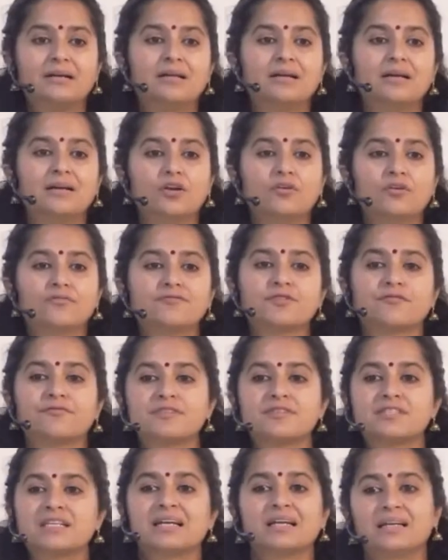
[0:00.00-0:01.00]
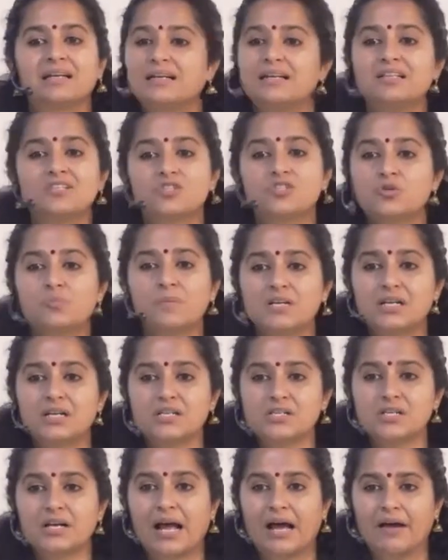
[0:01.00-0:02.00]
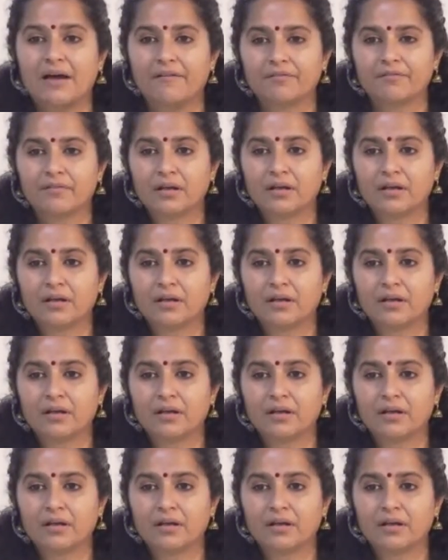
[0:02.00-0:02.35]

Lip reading: degree of sophisticated instrumentation I have.